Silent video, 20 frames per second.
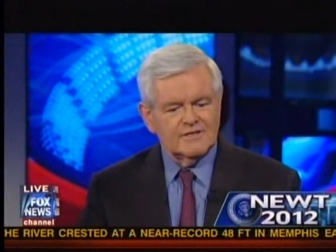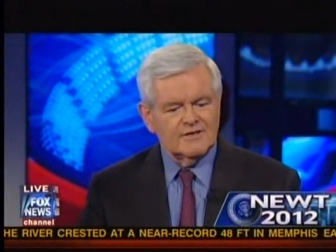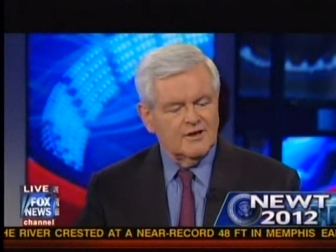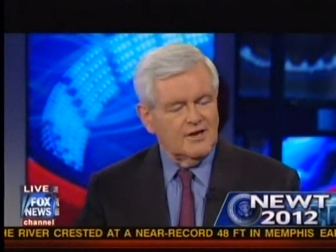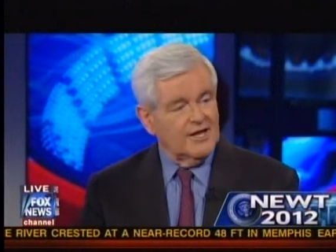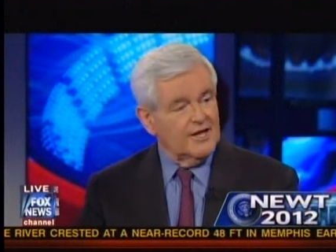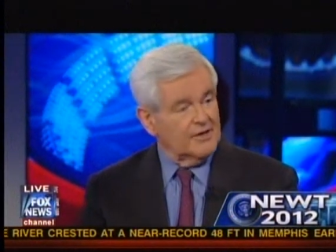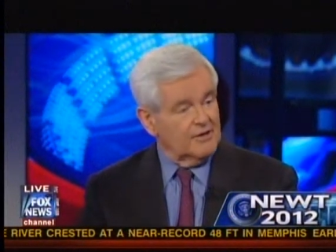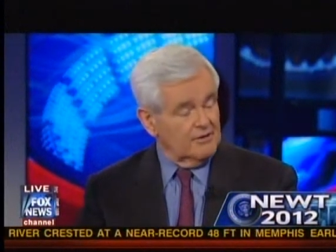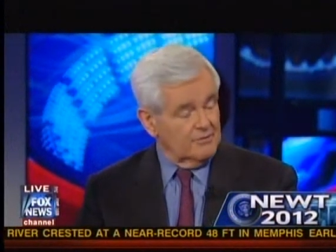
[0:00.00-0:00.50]

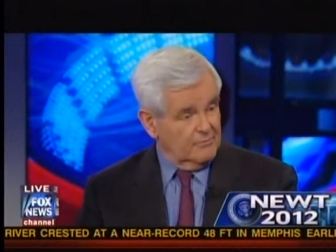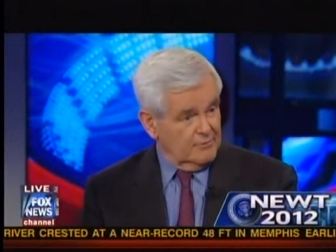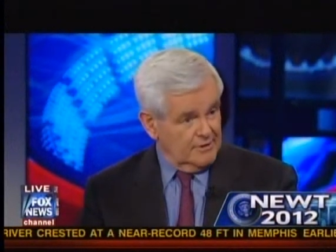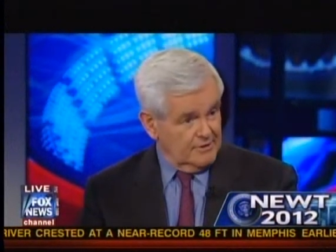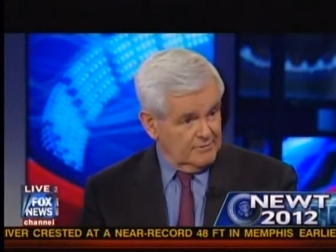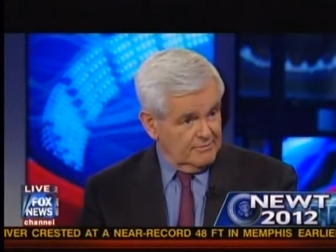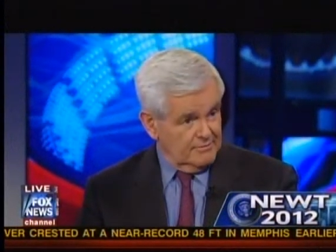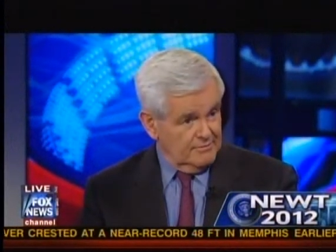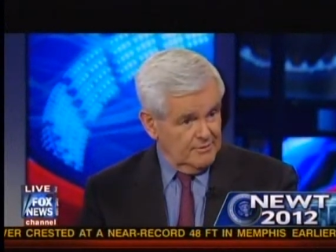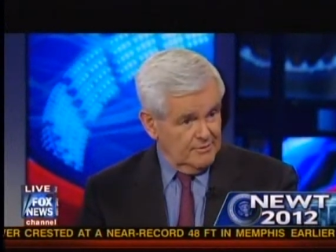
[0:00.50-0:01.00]
Later,
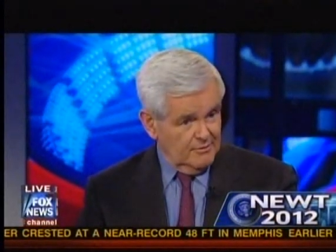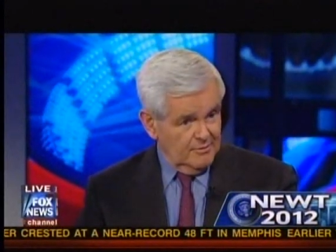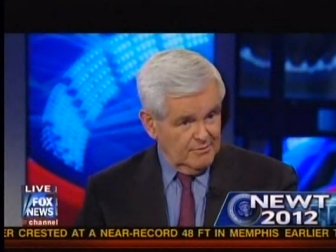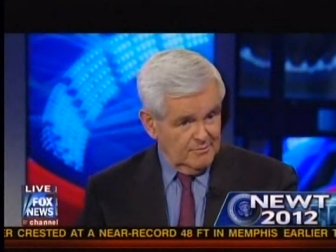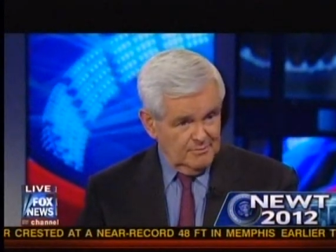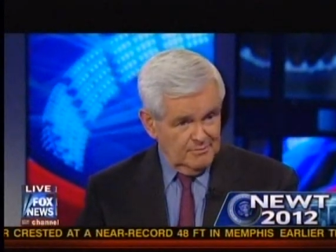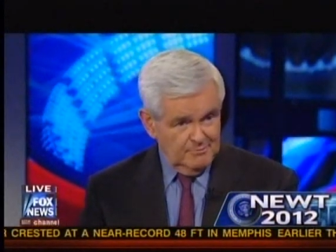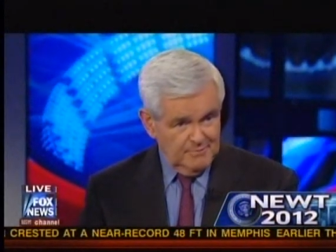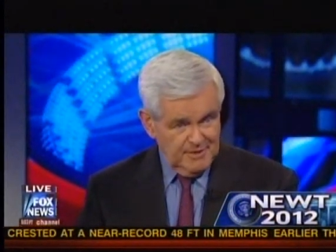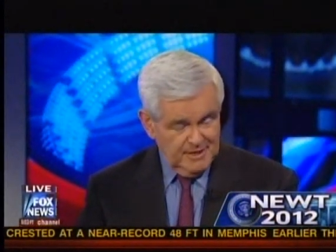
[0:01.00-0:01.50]
when you
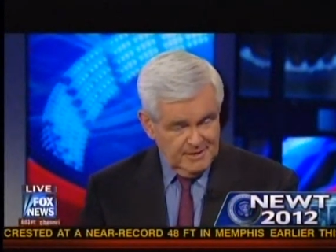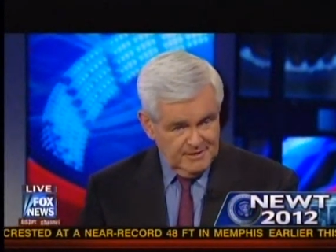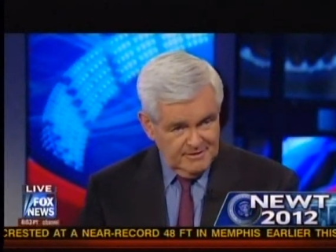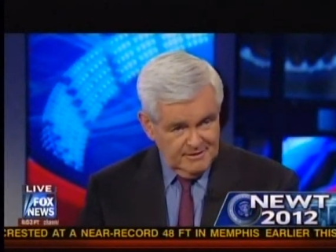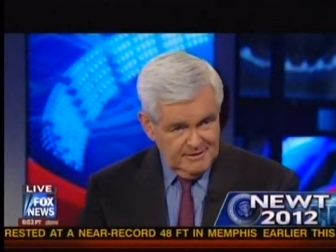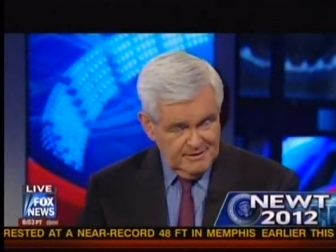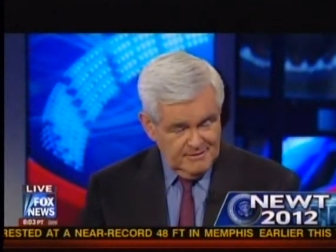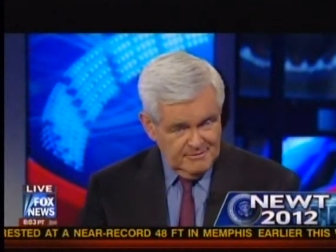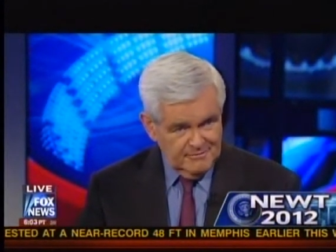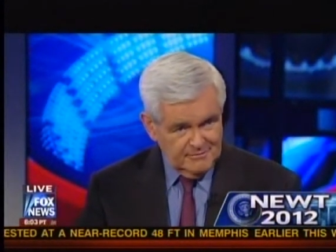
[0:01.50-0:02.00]
were a big
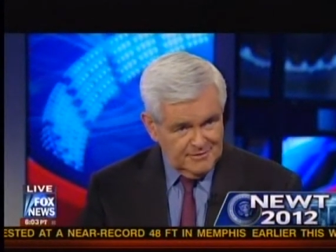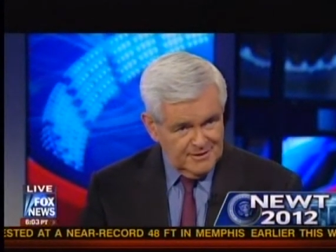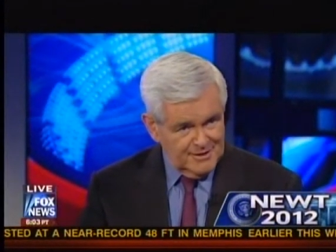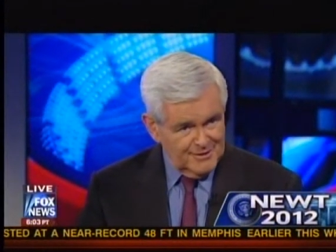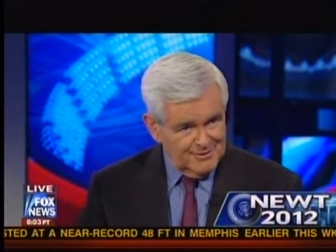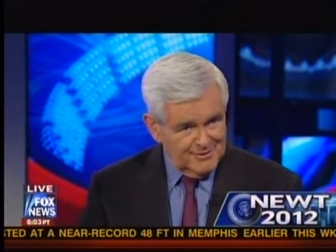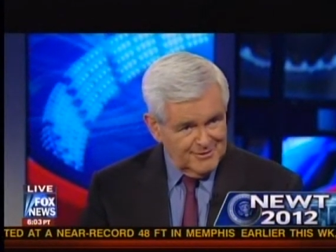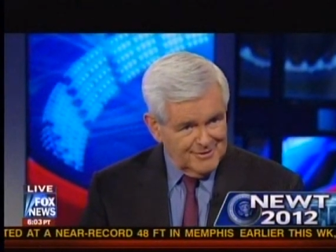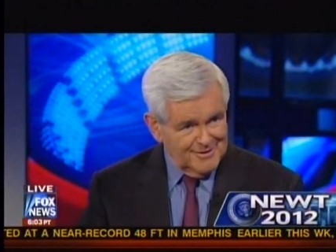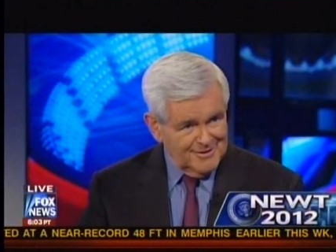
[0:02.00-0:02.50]

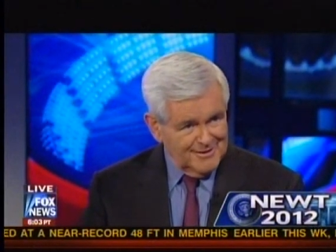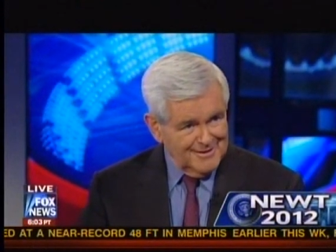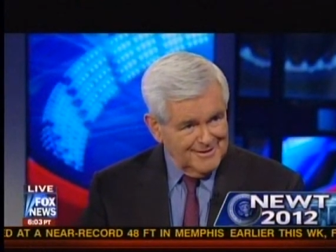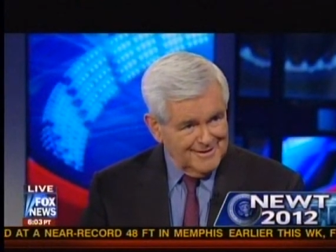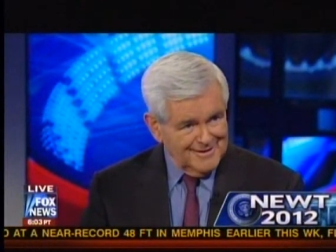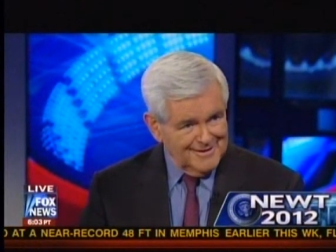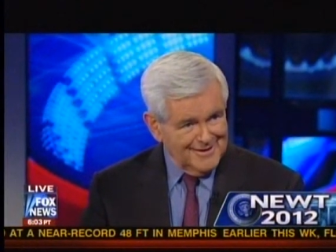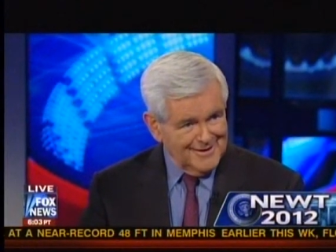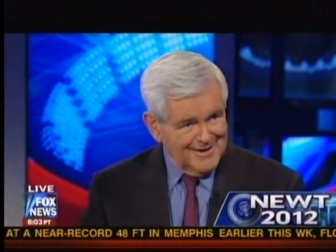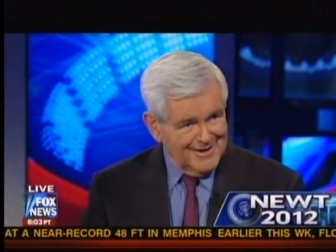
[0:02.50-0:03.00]
figure in
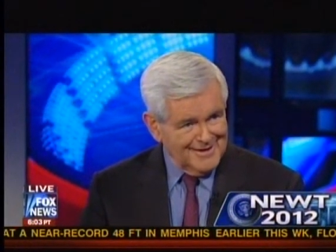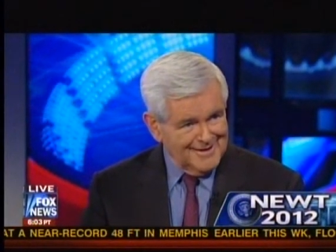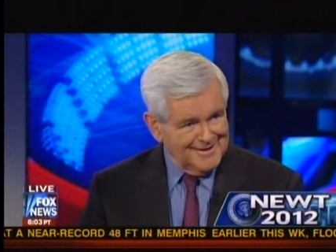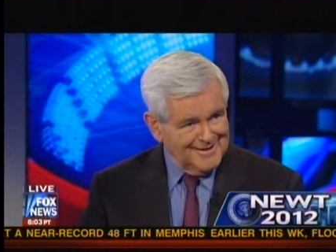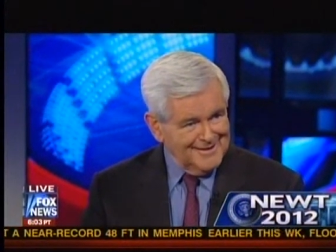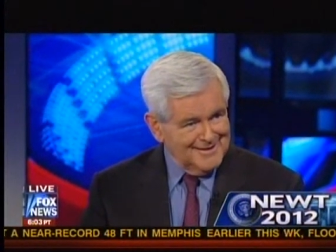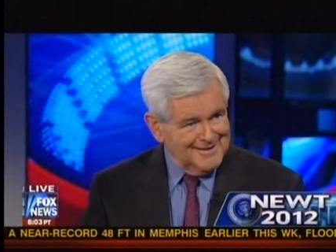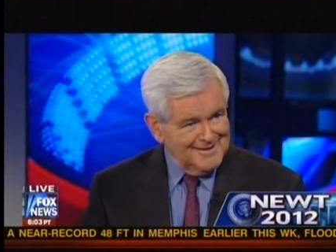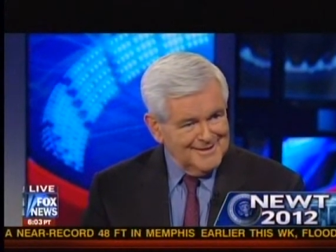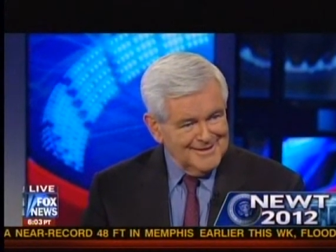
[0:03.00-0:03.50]

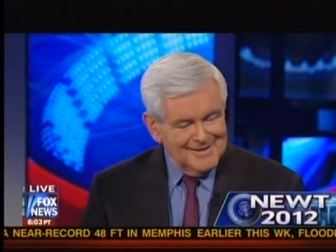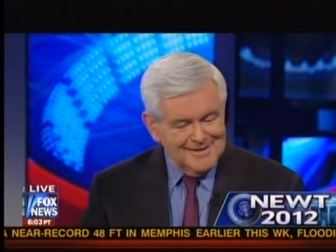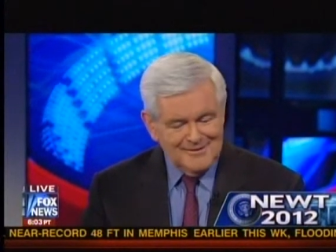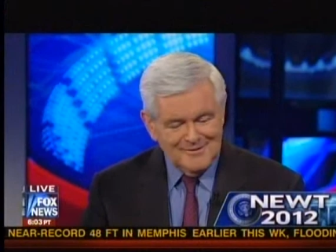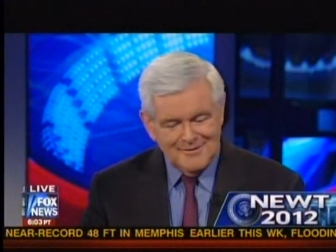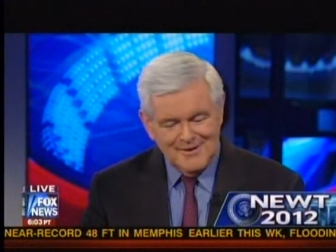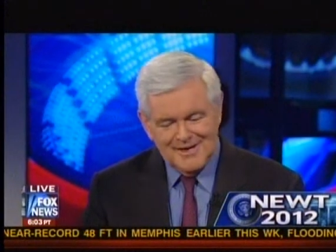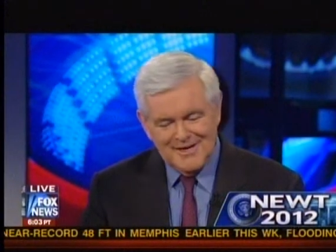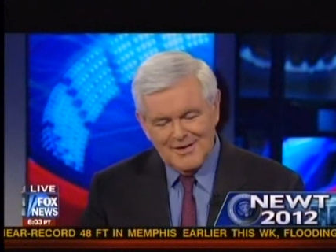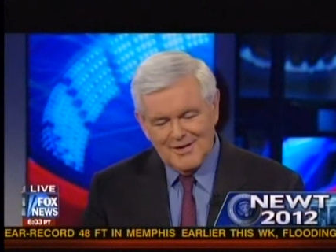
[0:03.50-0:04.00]
Atlanta
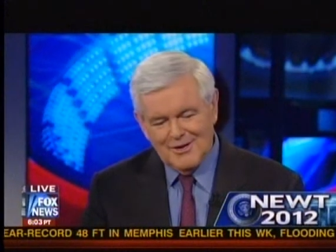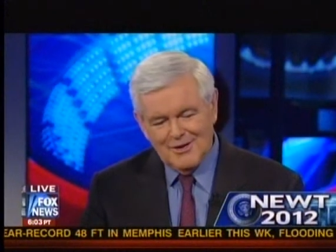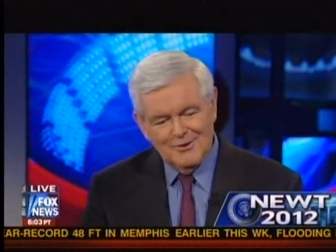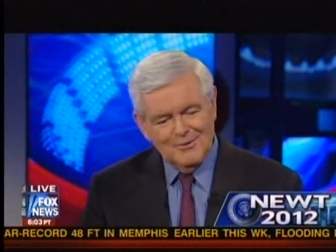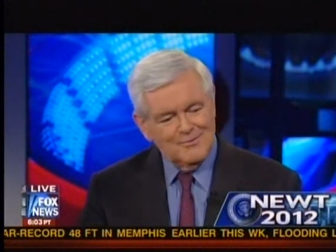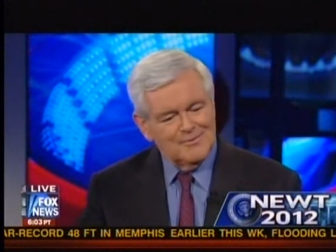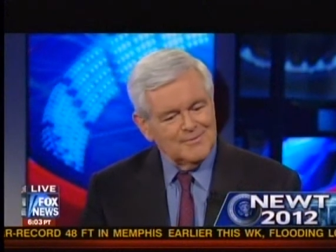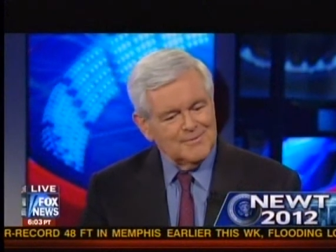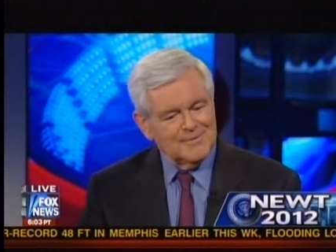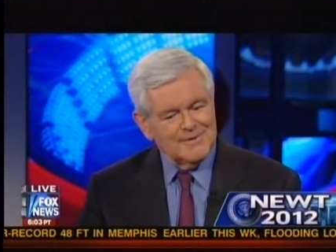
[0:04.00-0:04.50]
radio,